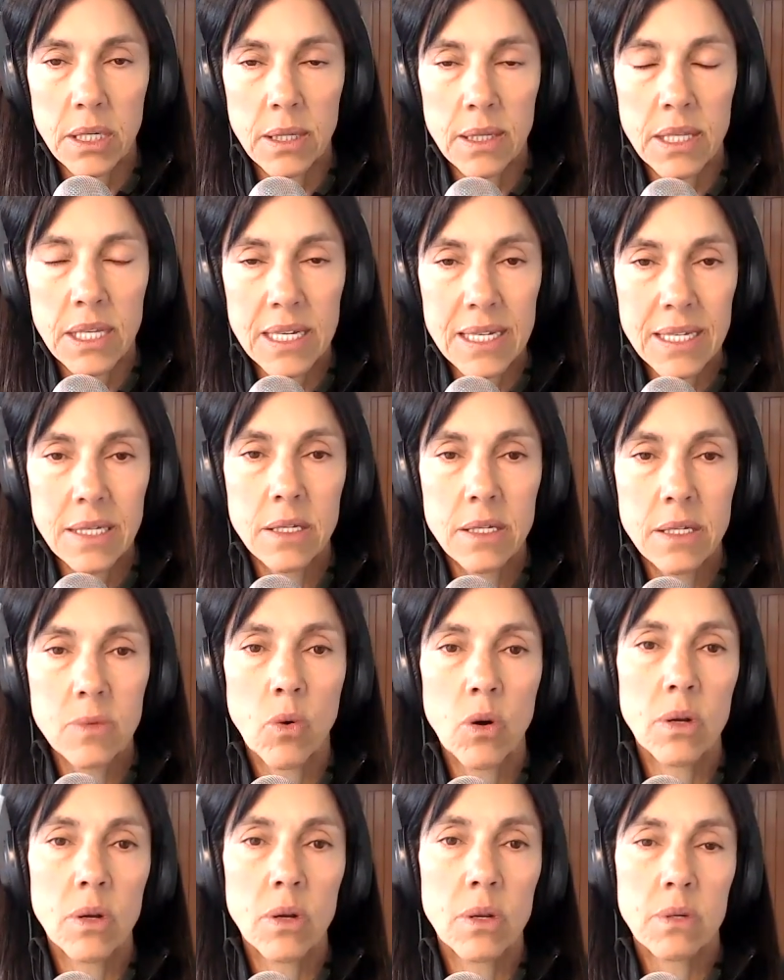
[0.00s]
And this is
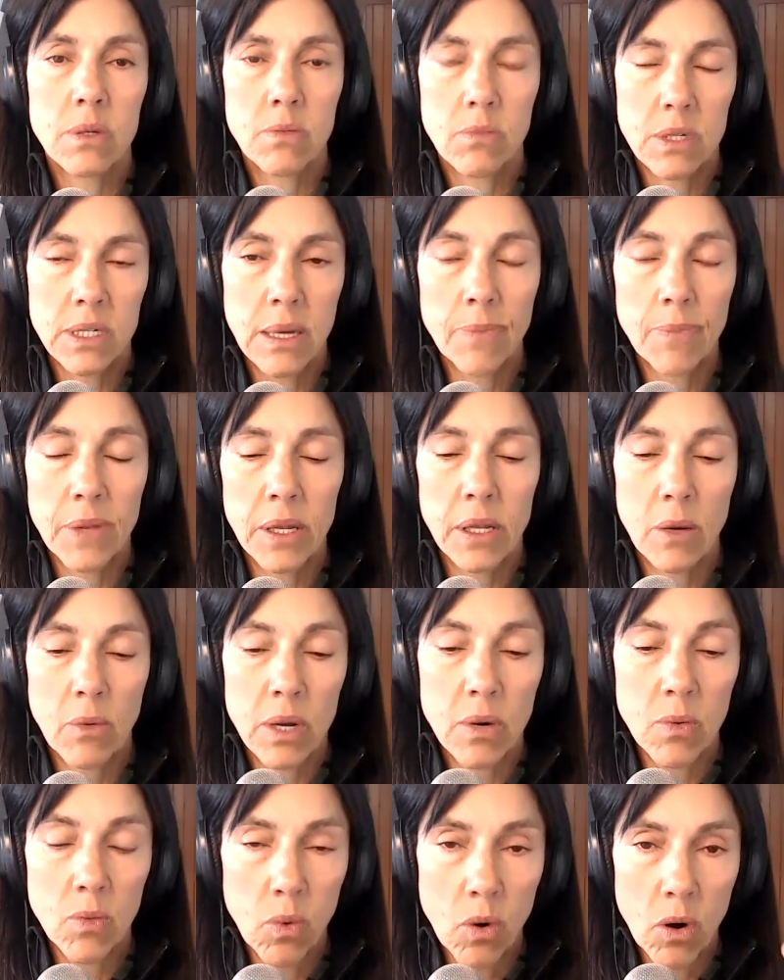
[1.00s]
something that
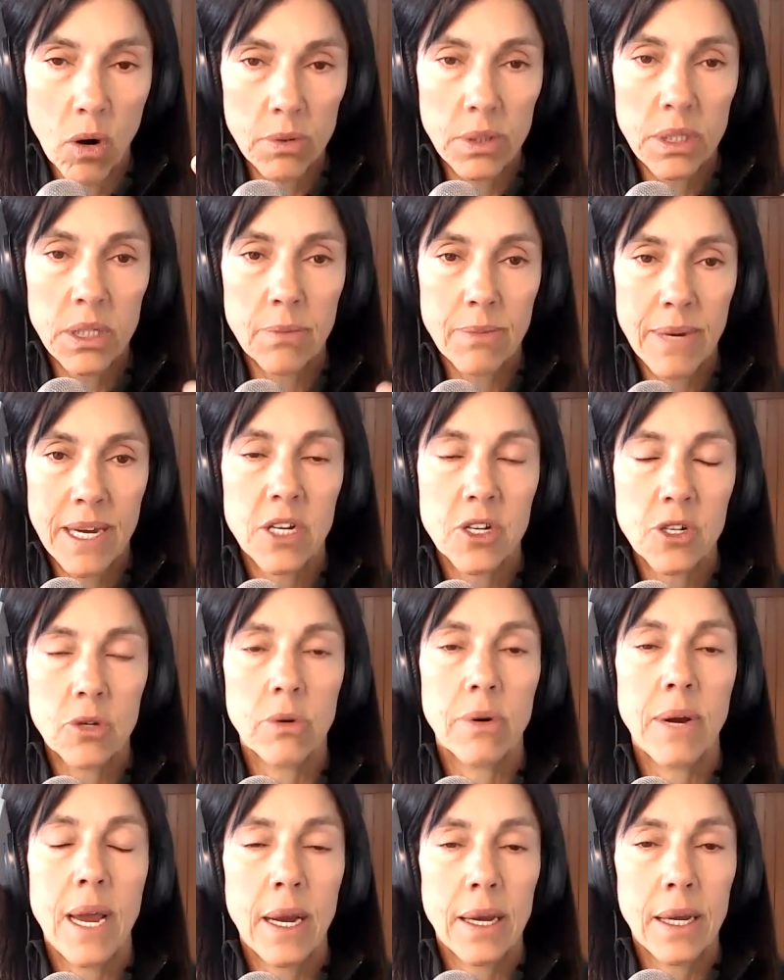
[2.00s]
we want to make
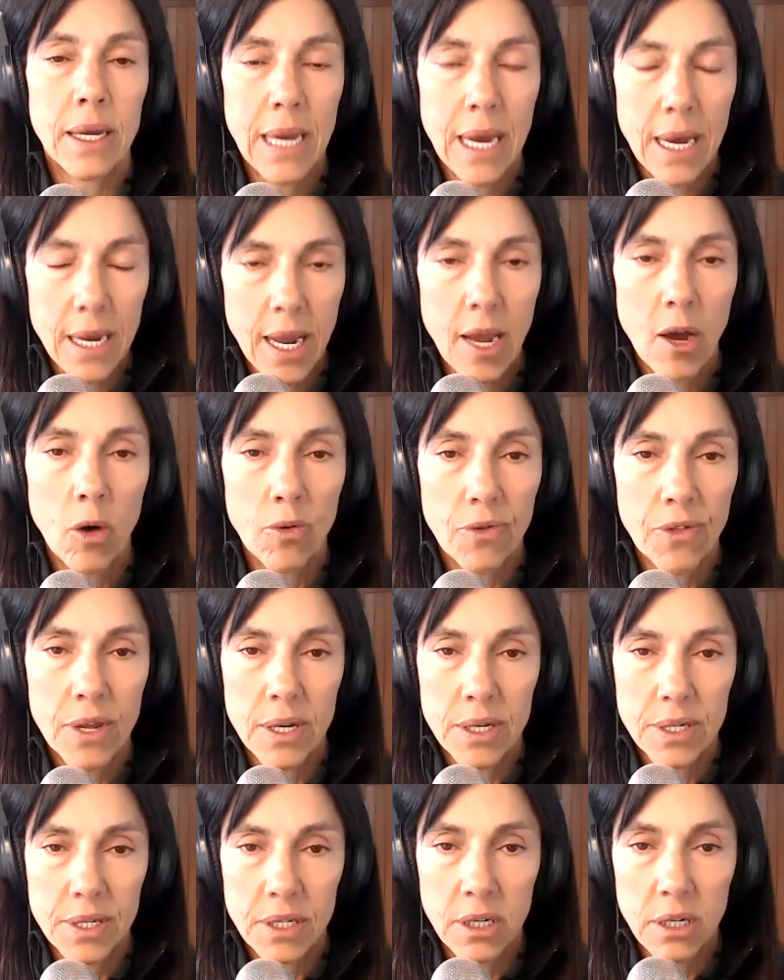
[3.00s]
sure our gut health
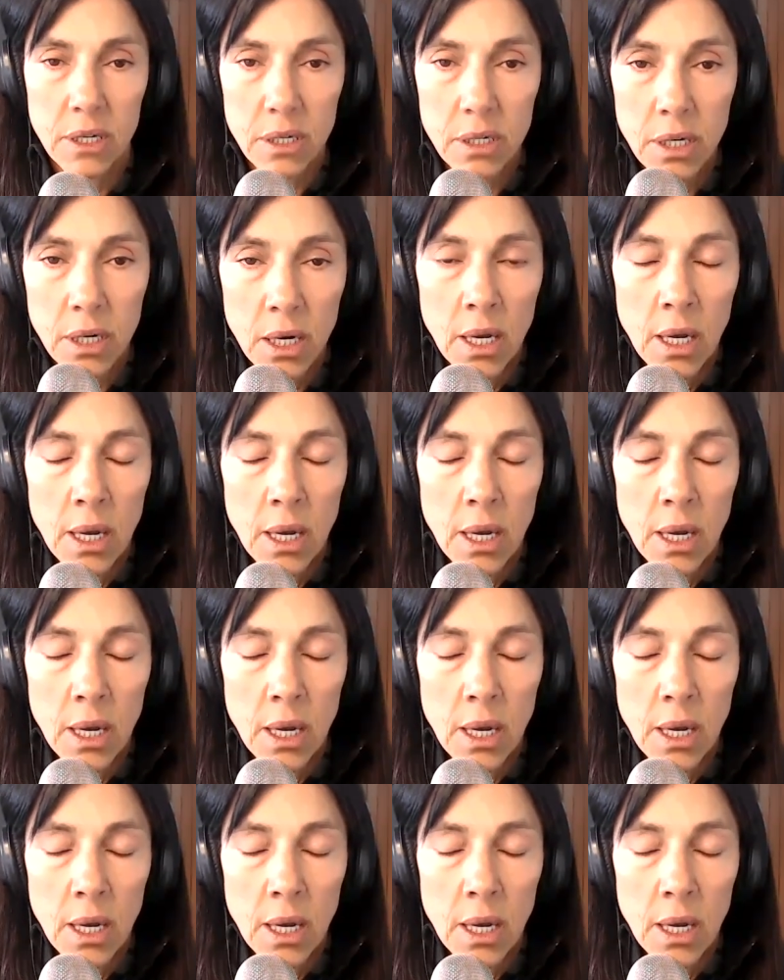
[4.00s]
is good